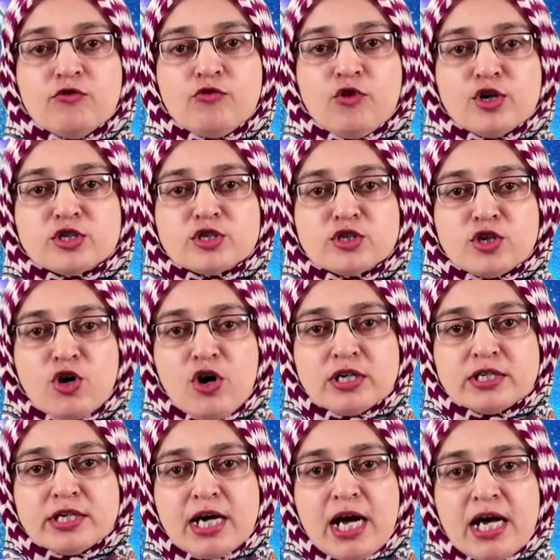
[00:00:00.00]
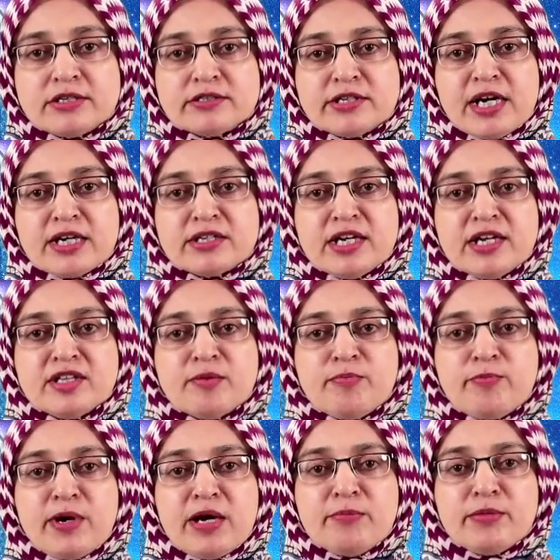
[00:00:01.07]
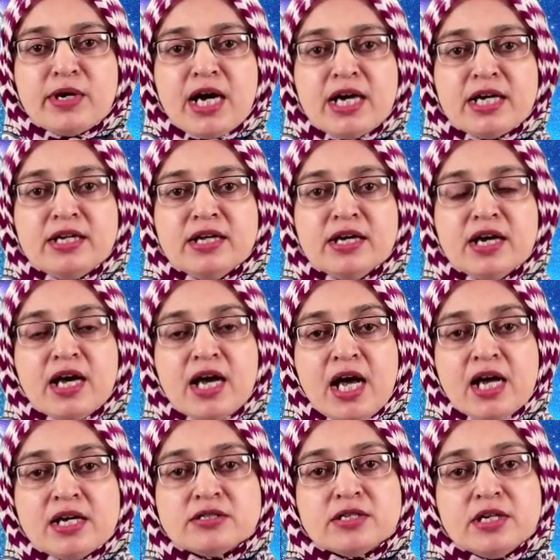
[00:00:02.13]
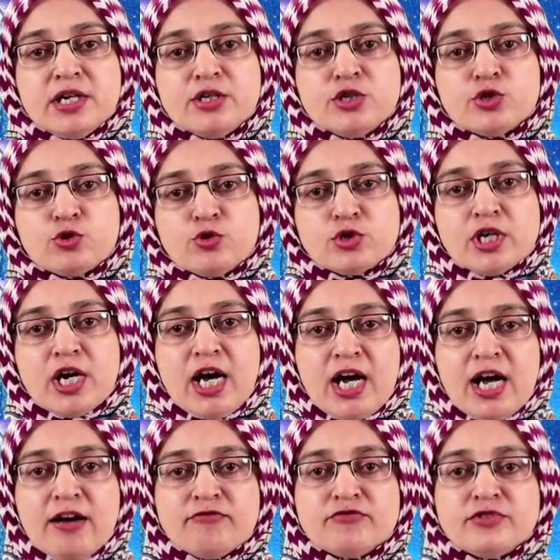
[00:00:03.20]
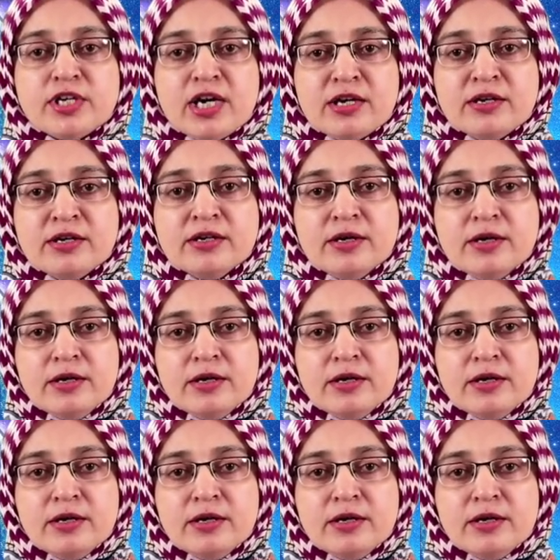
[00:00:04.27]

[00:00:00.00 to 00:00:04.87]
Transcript: was not attracting the plumb line as it should have done.